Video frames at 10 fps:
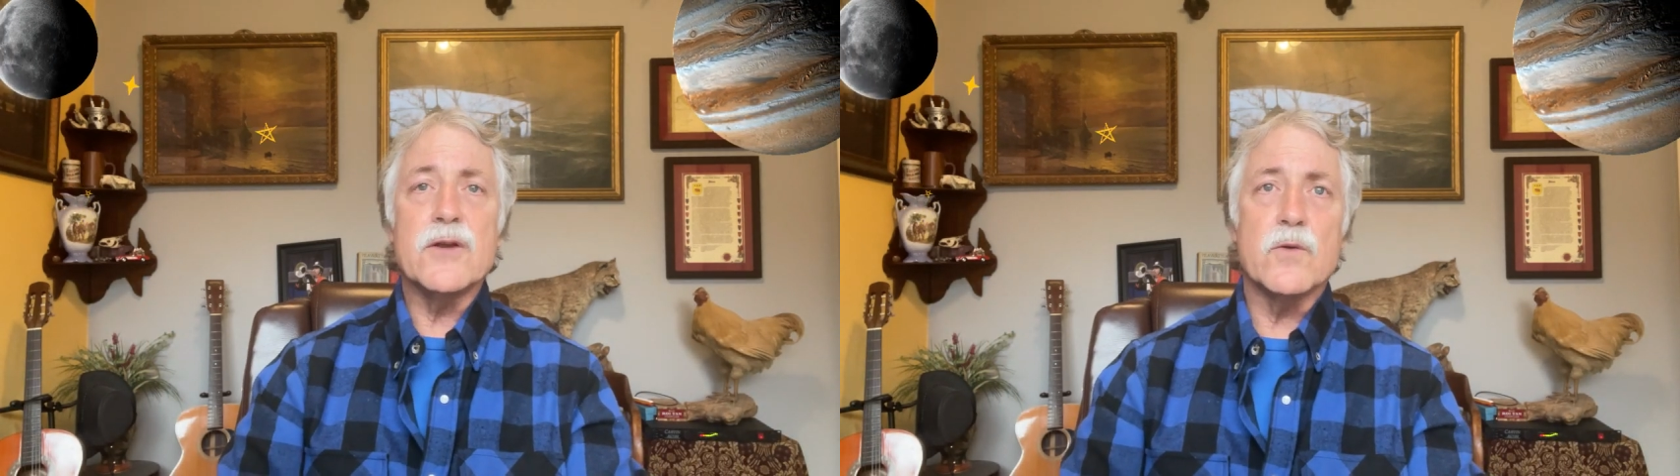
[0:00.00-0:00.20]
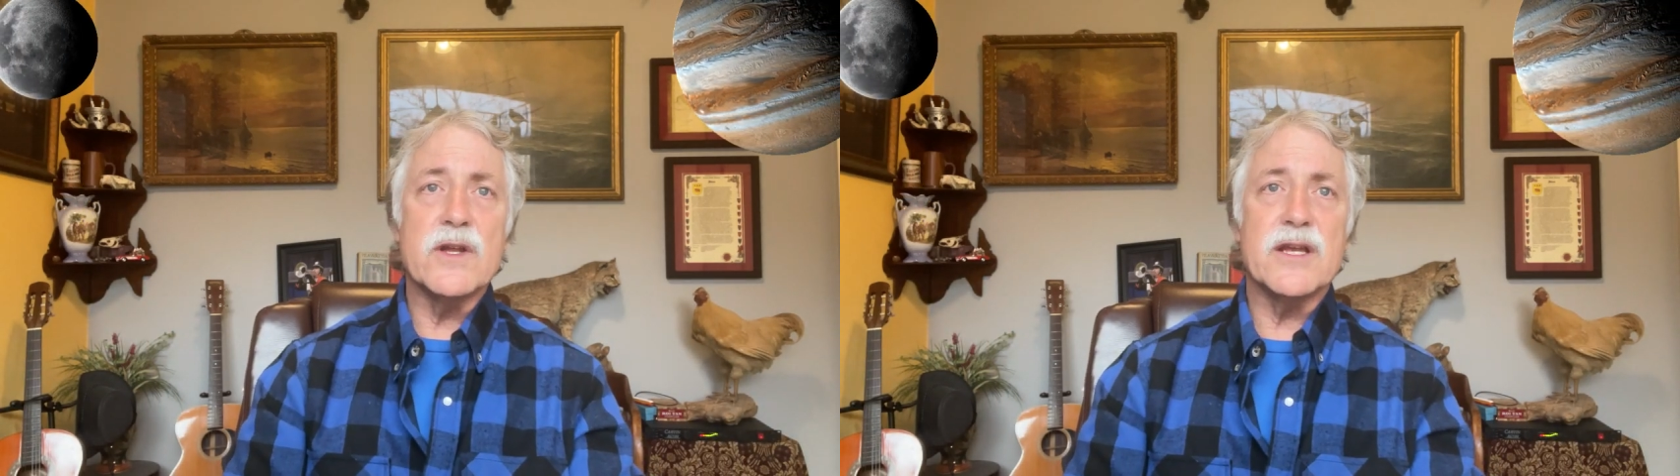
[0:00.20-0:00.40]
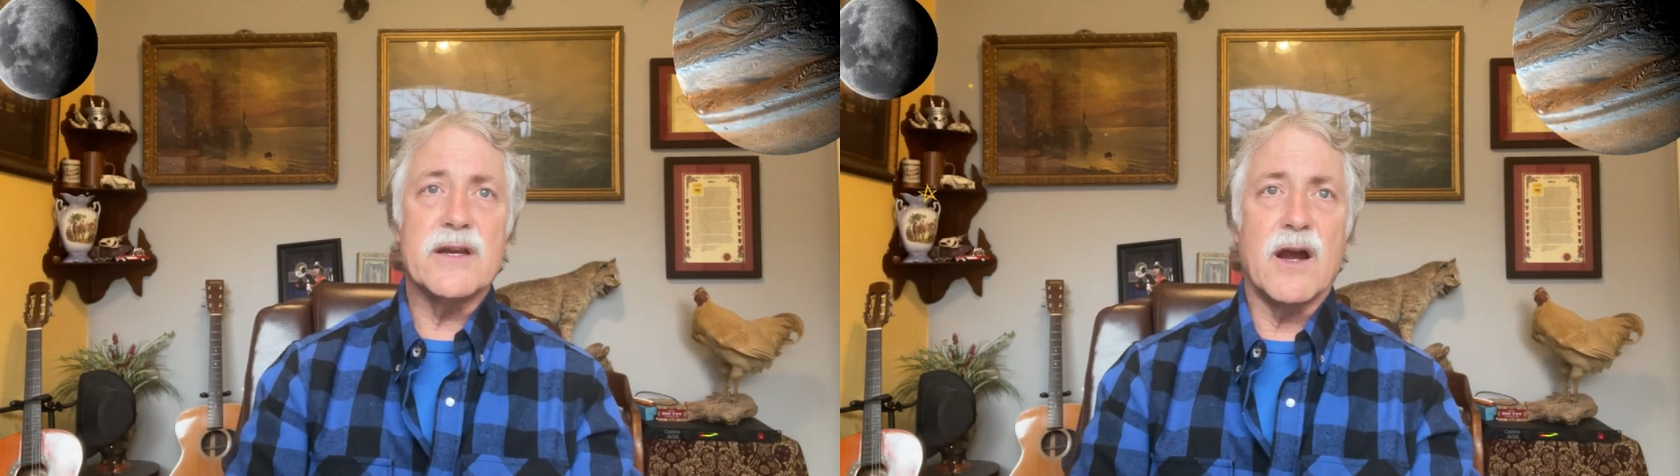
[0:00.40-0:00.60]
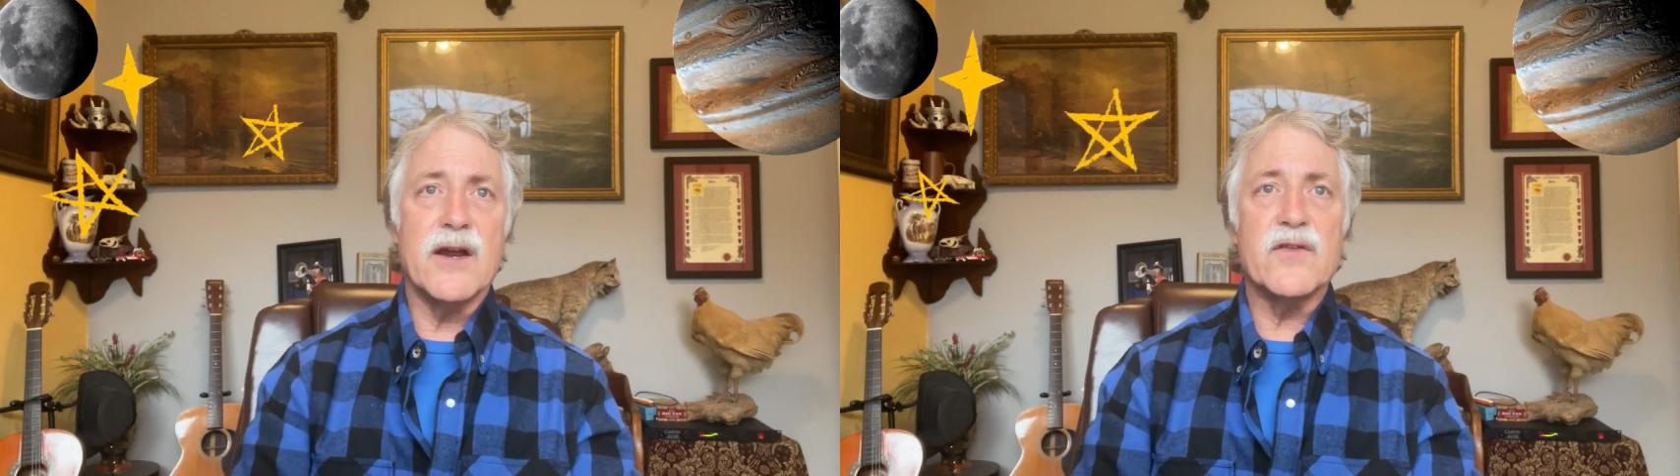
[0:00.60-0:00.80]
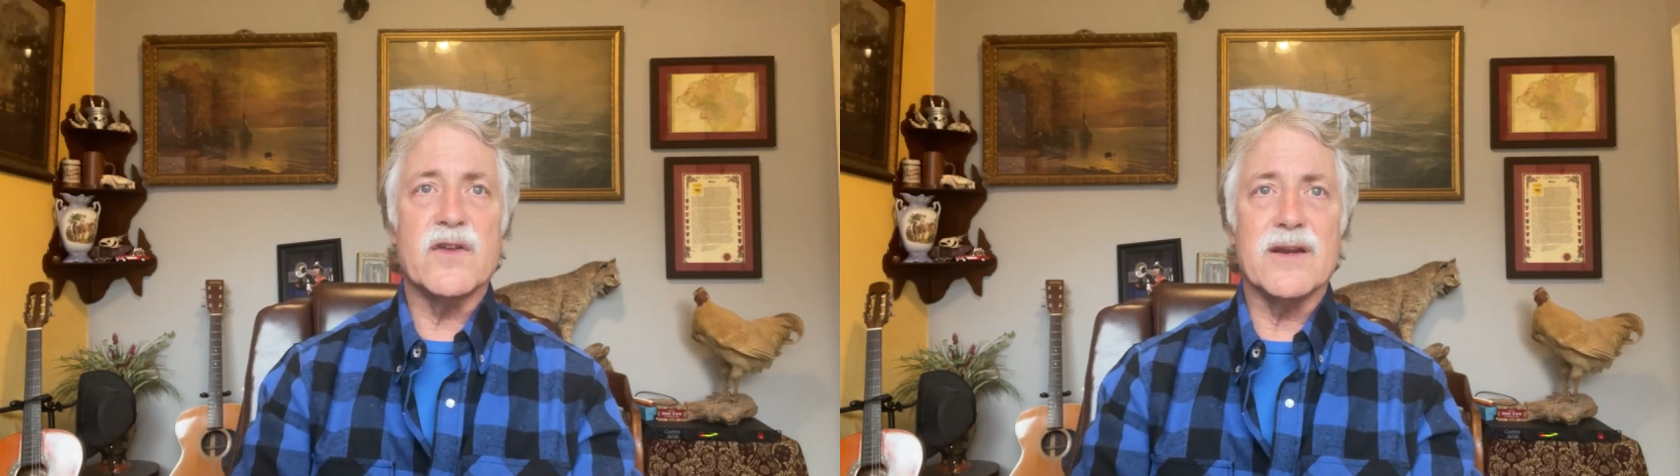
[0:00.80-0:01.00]
really
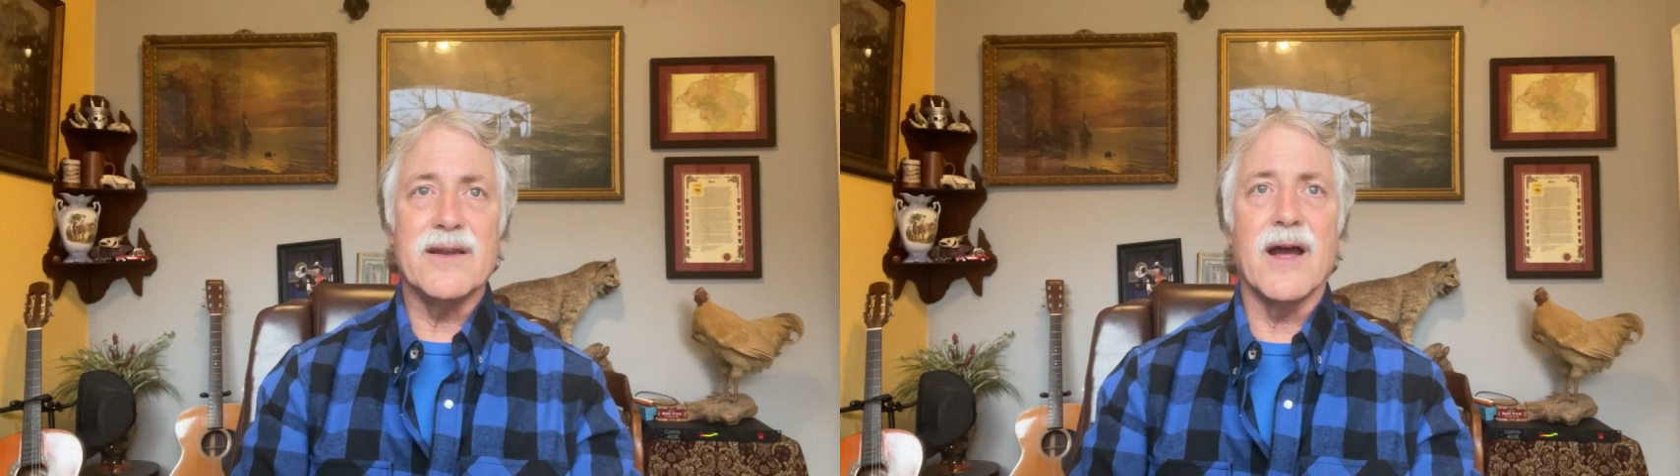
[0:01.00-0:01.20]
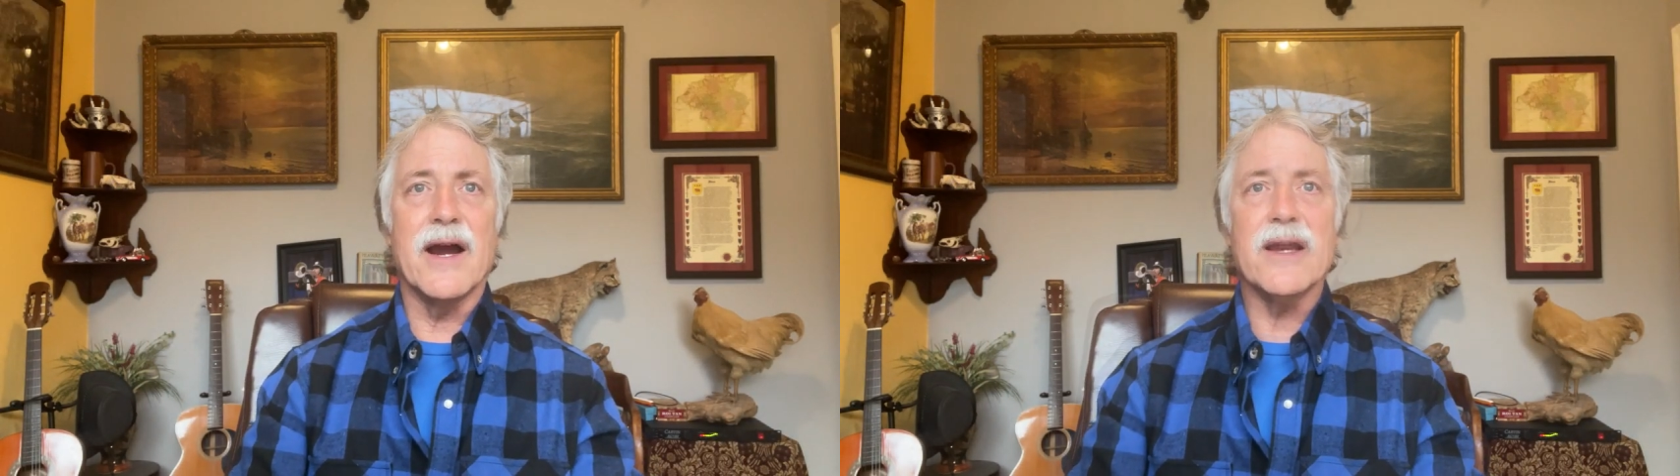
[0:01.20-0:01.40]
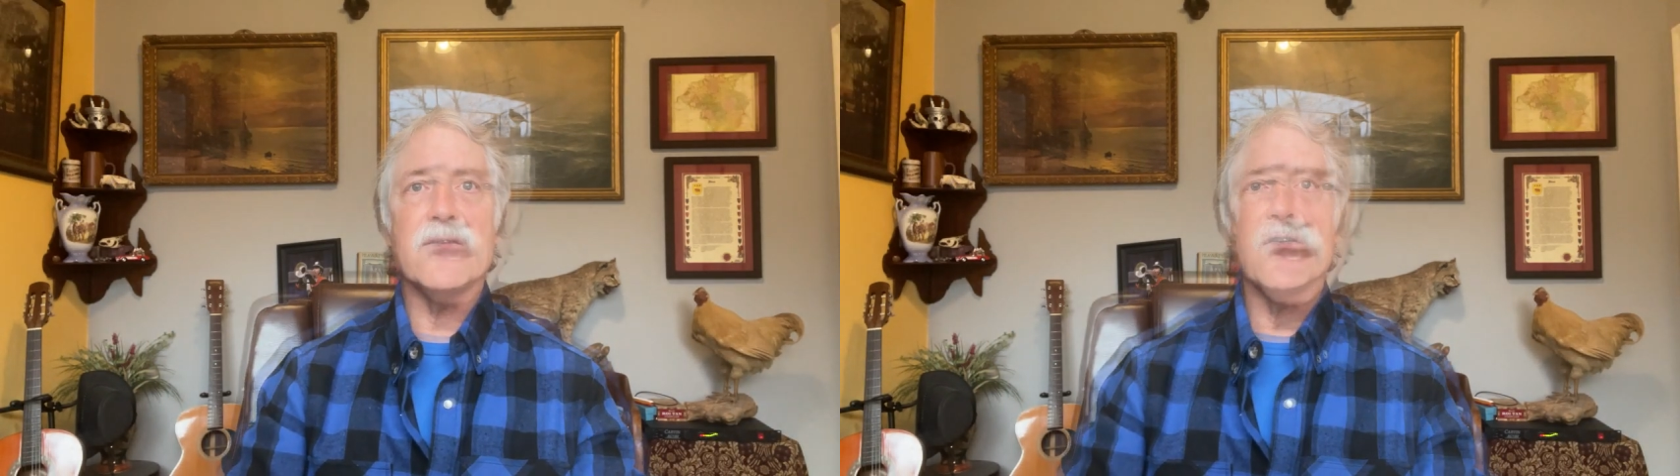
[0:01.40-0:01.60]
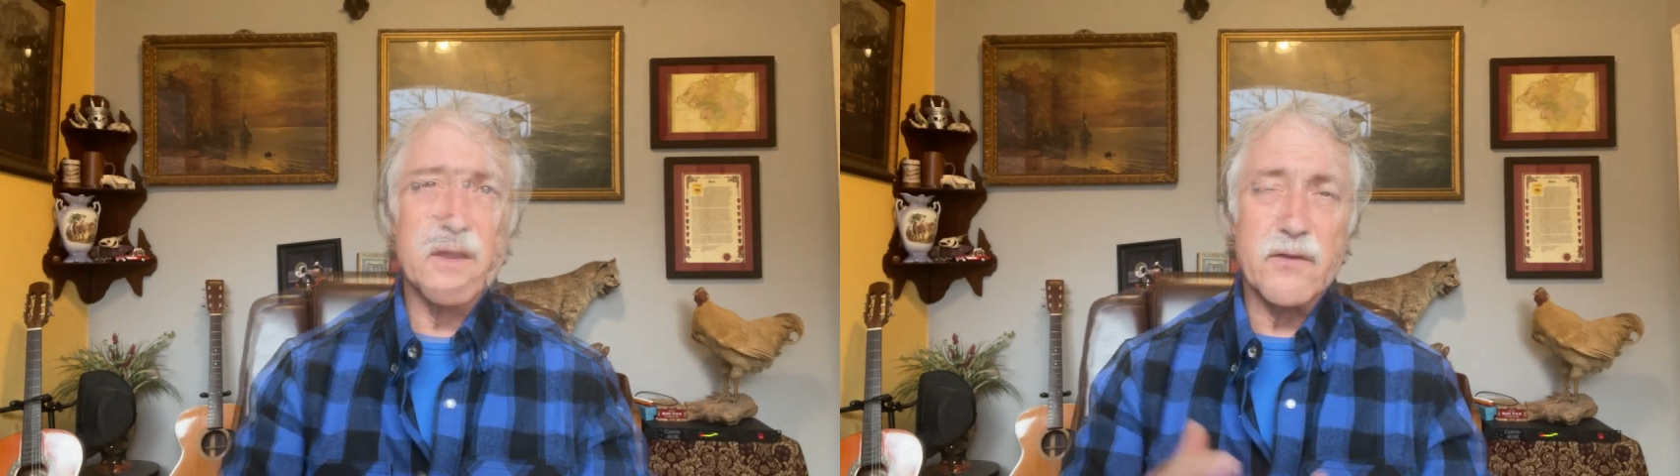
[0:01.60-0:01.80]
nice at night.